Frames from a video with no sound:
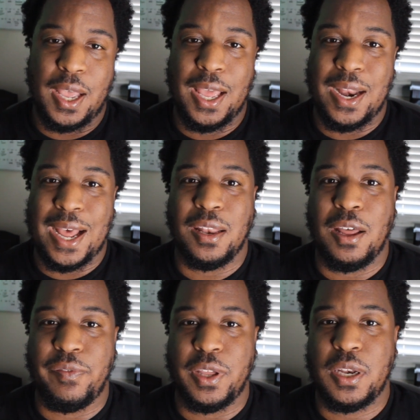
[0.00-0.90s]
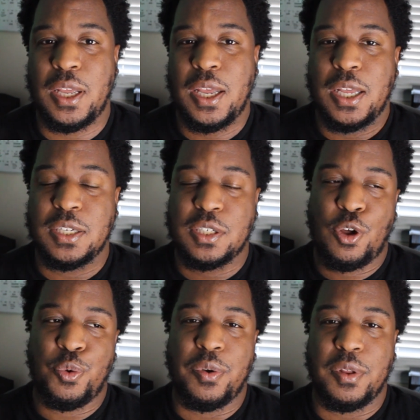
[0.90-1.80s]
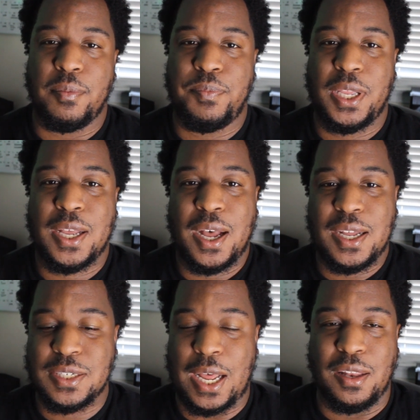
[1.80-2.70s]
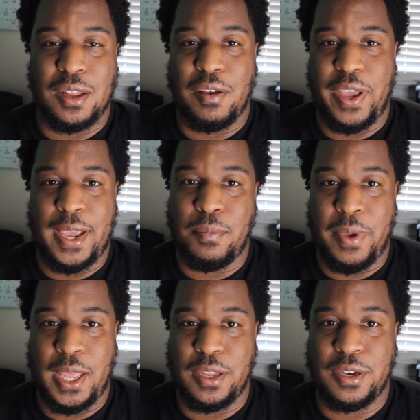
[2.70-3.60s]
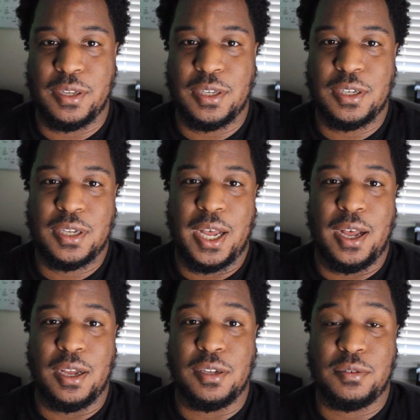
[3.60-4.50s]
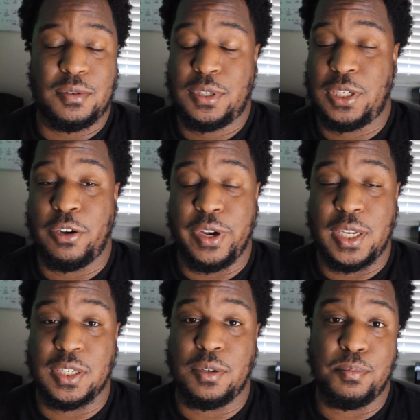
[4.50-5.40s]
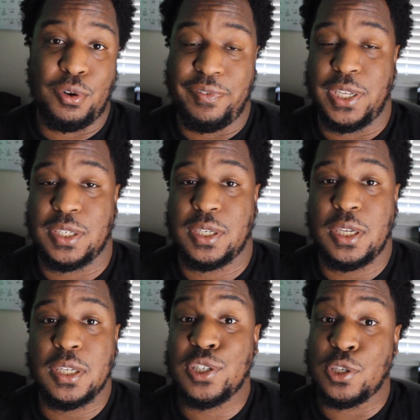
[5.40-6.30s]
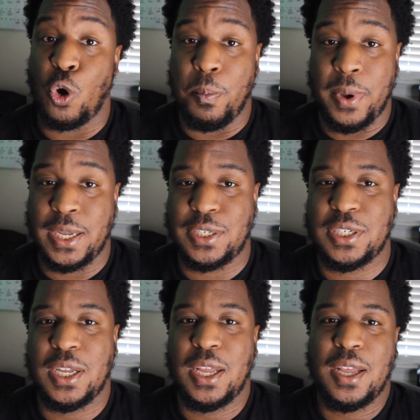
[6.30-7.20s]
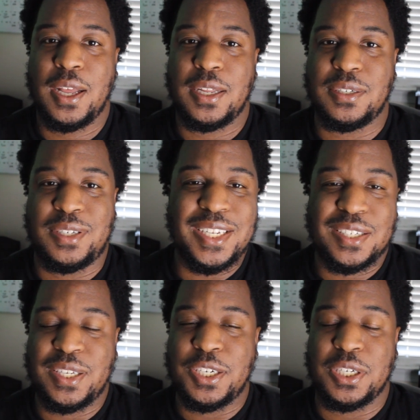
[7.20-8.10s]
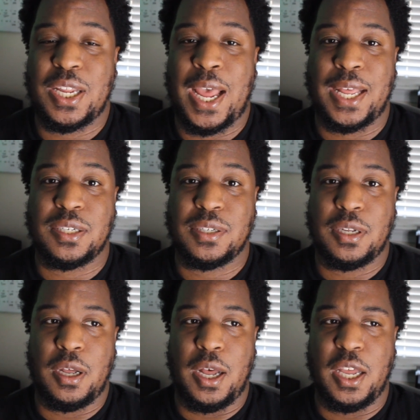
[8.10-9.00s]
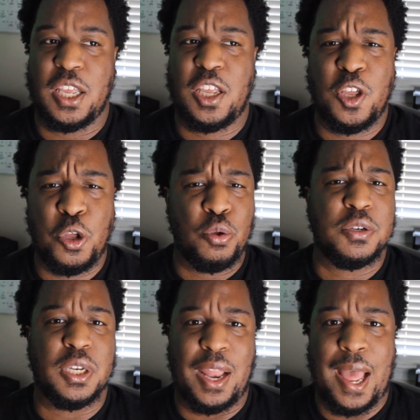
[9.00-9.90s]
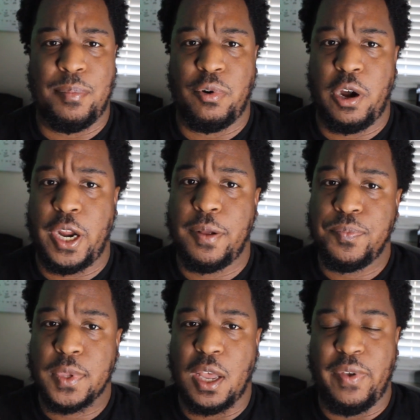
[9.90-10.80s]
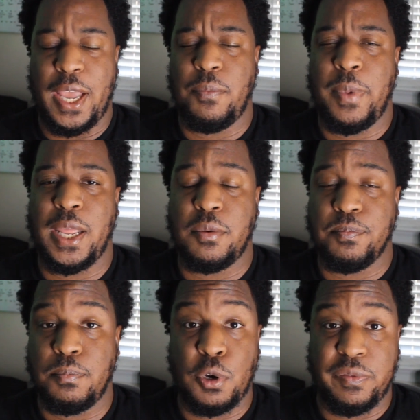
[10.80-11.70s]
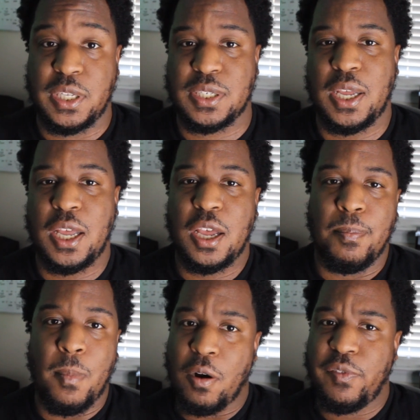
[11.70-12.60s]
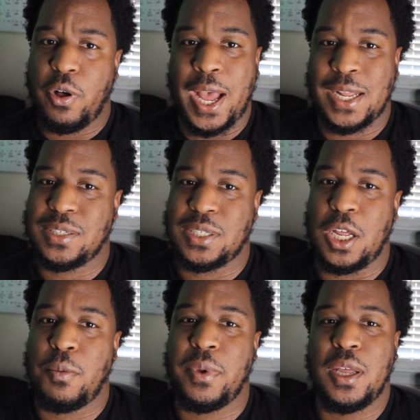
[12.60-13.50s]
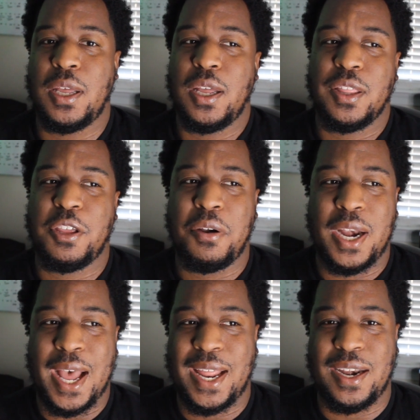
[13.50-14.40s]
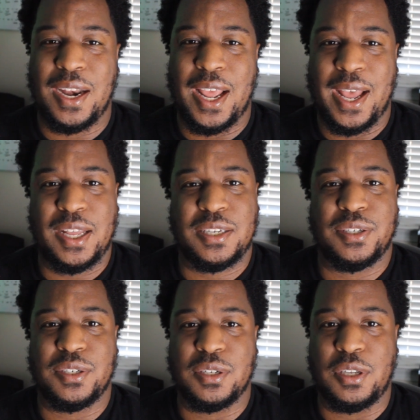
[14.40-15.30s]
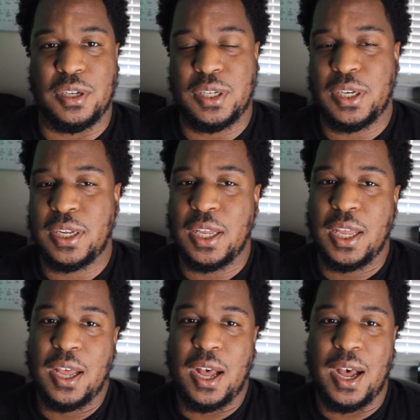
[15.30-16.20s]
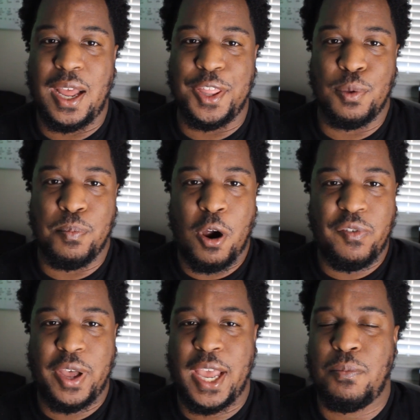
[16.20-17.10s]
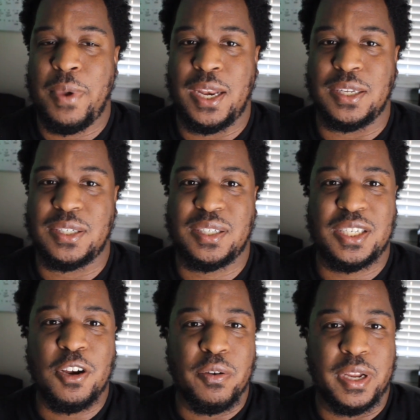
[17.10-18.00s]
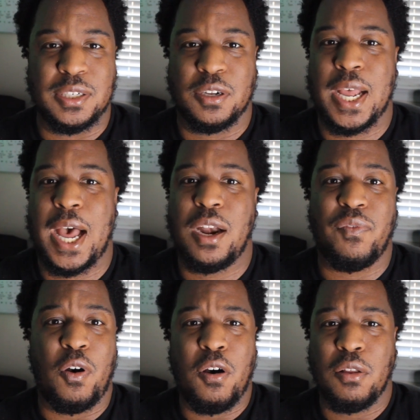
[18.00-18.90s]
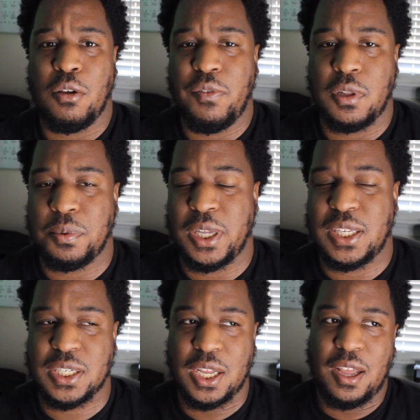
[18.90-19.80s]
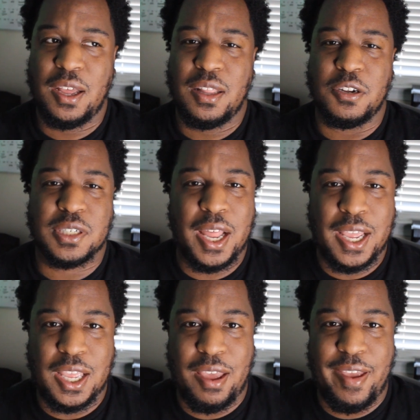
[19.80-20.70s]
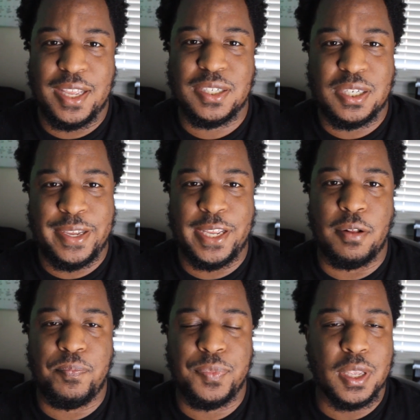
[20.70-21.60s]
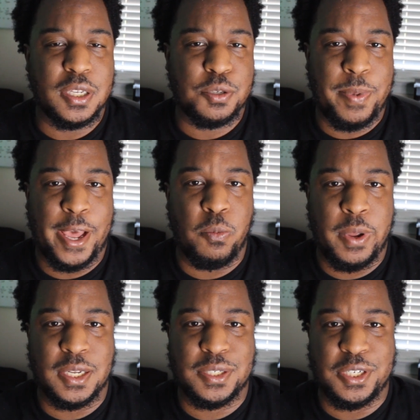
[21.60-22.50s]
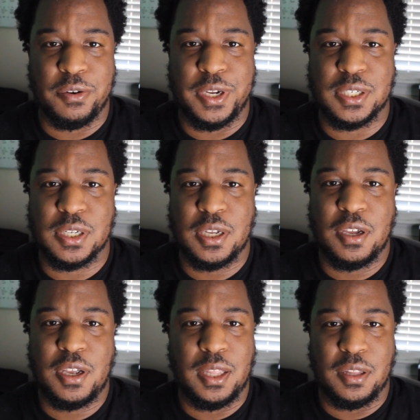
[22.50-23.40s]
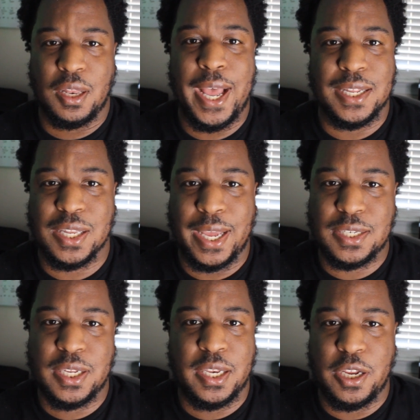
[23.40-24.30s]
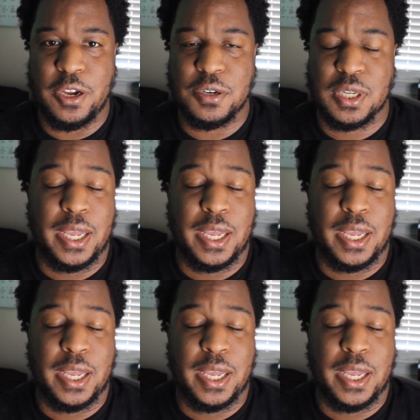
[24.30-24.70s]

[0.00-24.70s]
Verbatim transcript: And I love it. And so because I love animated uh, series and movies so much, DC just has a huge library of animated movies. Marvel has some. They're not as good. Uh, and the Marvel animated series are kind of all over the place. There's like 18 Spider Man series in the last like 10 years.